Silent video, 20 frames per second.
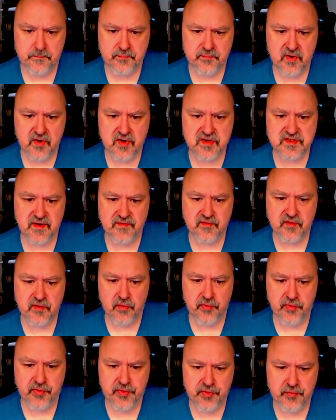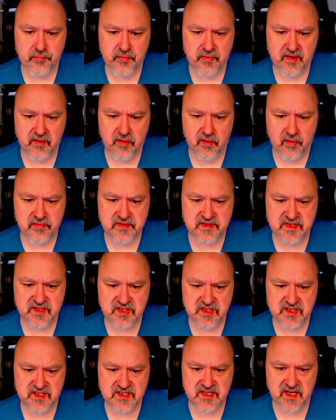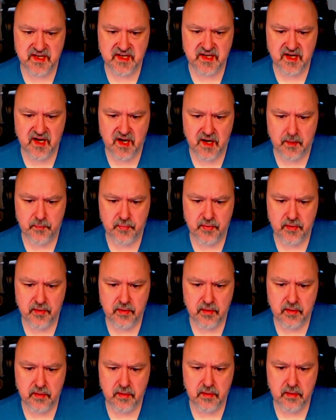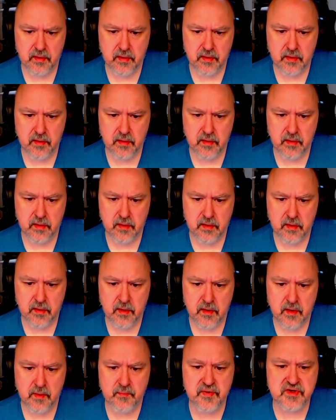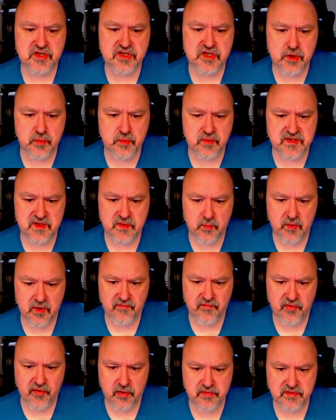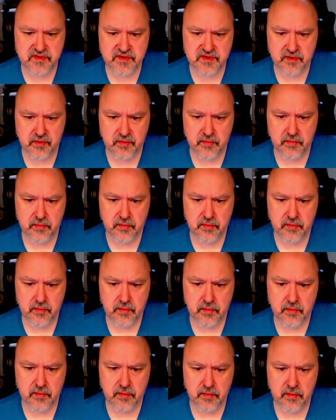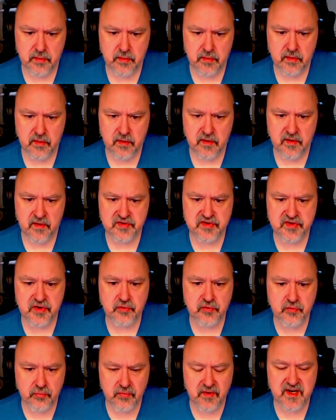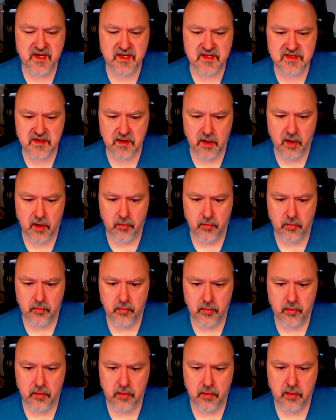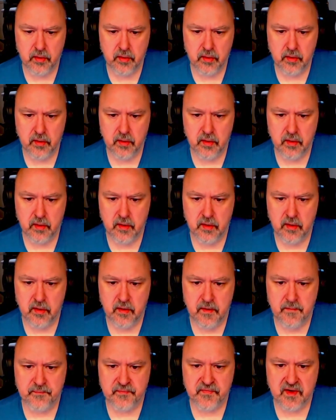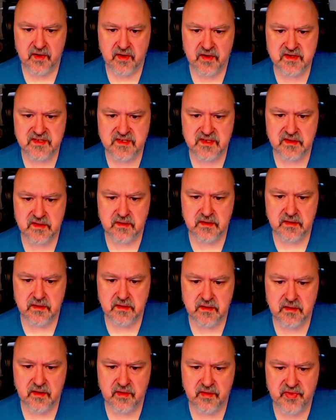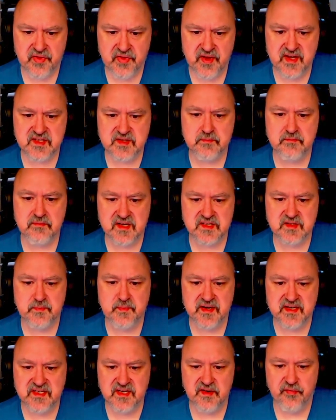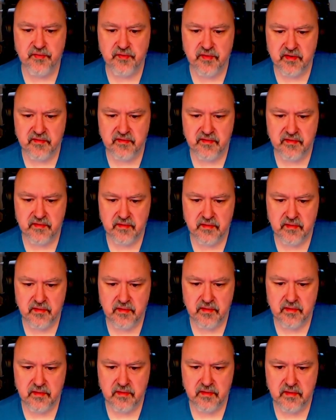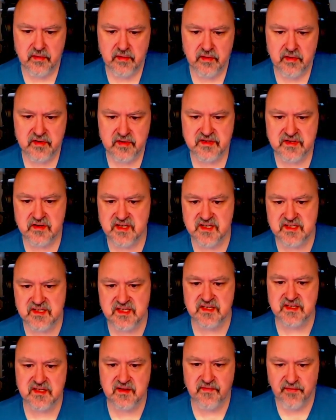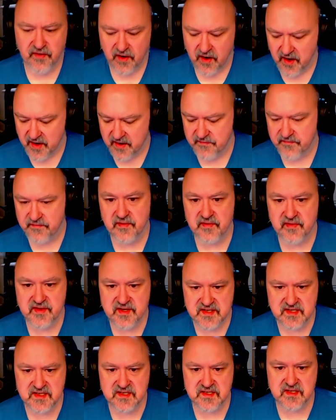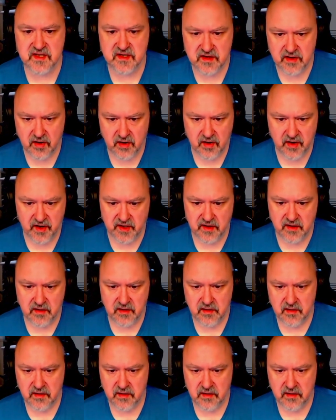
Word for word: Because I've got three low digits taken up. But two is in one of those two. So green is low. Because these must be different. So this is the 5, this is the 9.